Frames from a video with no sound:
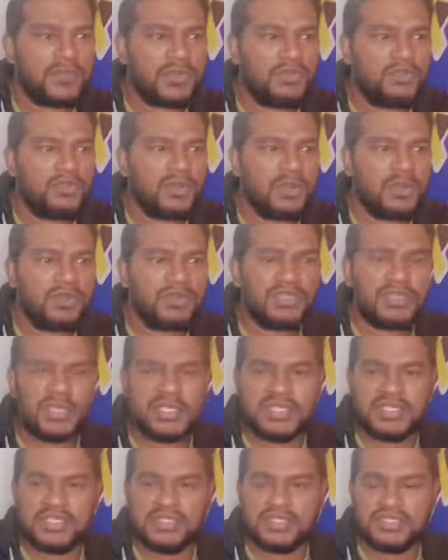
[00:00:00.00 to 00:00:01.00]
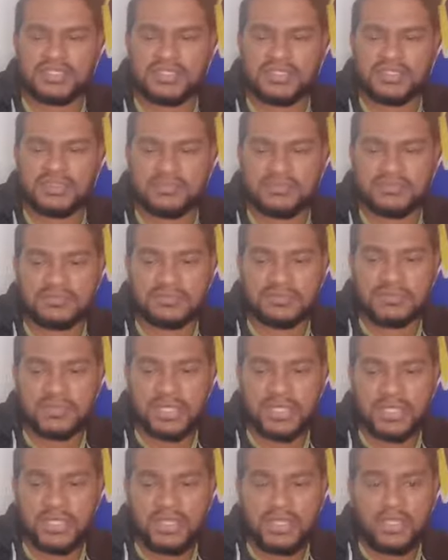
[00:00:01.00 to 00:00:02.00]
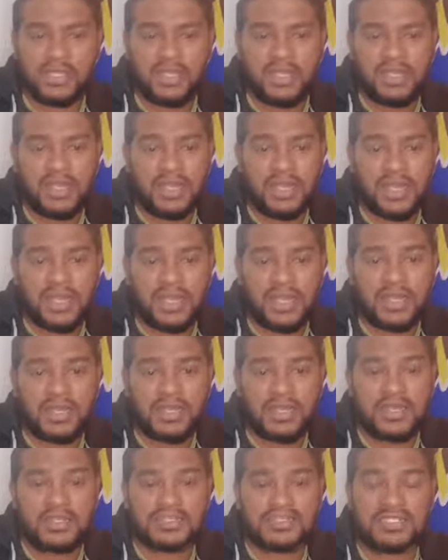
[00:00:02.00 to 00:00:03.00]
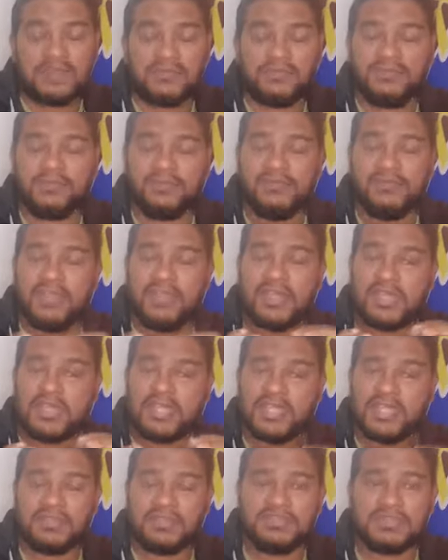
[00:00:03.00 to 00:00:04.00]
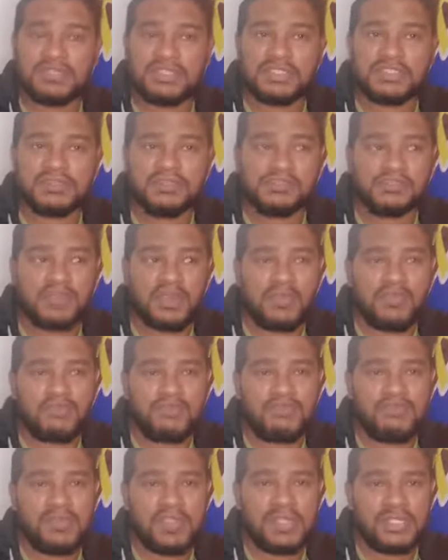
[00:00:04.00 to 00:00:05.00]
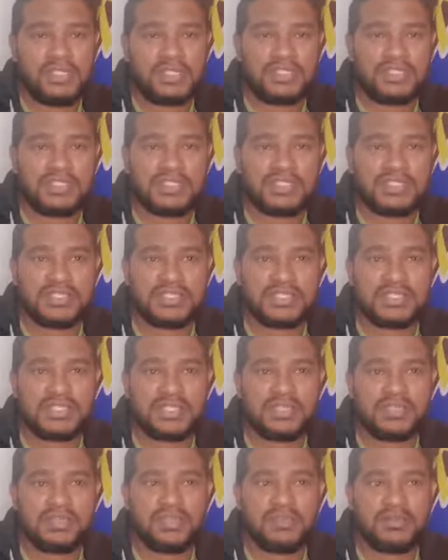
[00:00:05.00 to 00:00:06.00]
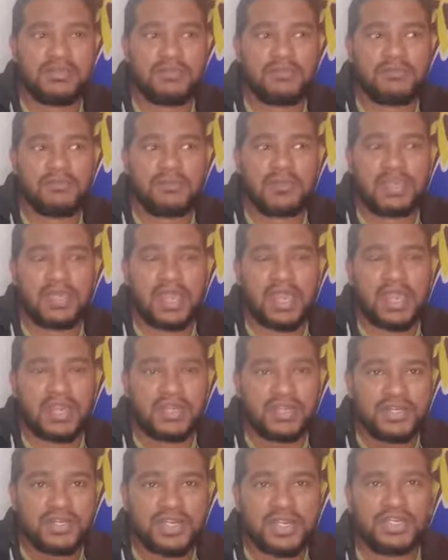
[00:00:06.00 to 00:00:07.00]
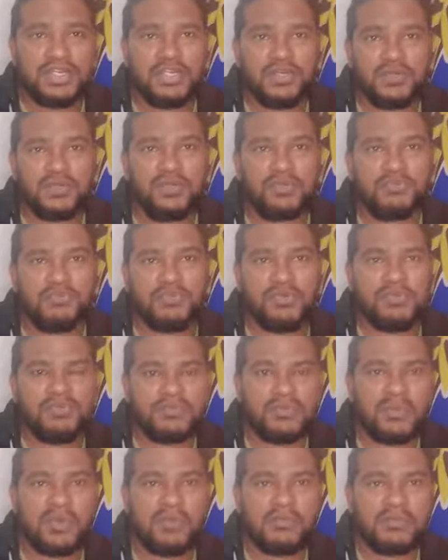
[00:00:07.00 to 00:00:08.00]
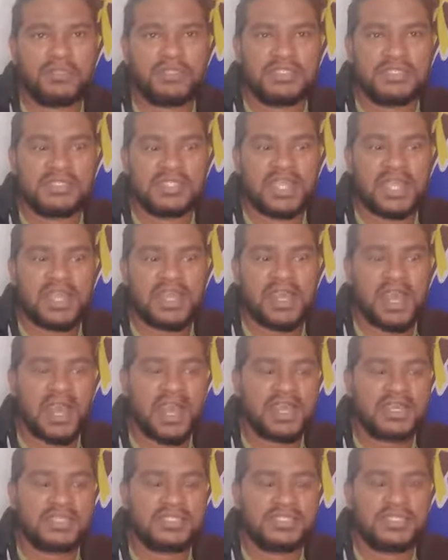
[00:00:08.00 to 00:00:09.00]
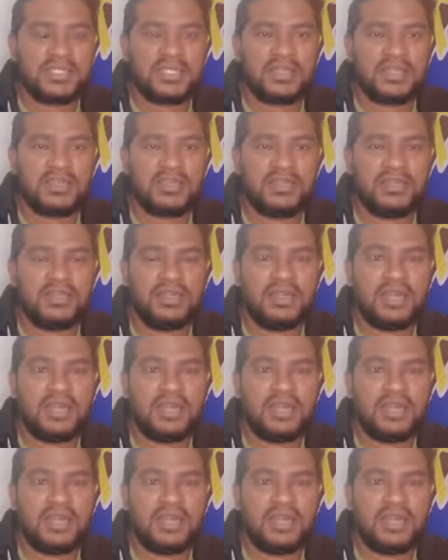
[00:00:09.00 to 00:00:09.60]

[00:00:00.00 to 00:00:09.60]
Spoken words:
We're already seeing some very innovative, very interesting, and really good performance enhancing